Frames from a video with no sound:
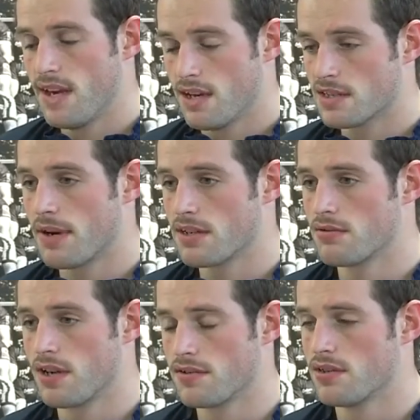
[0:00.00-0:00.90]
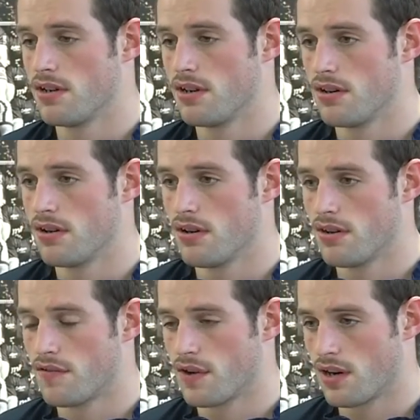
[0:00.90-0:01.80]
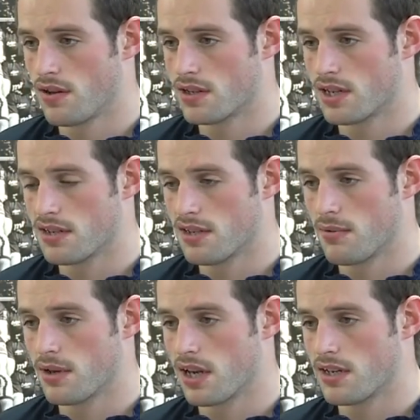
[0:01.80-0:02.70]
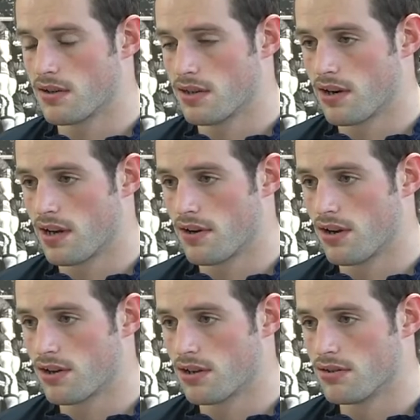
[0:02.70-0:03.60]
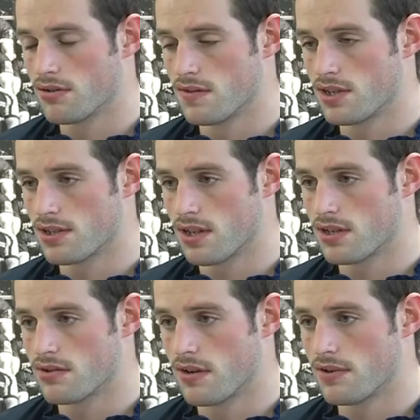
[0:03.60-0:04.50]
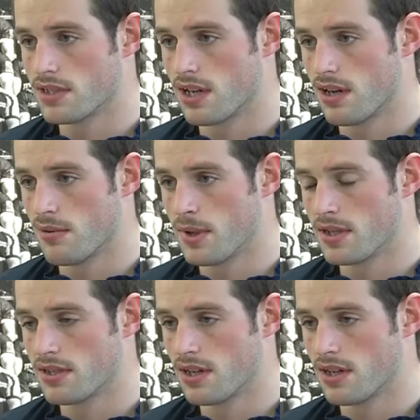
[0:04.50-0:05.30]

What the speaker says: Yeah, I expect so. Certainly on the Friday or the Saturday, we'll get down there and have a look and sort of adjust to the surroundings a little bit.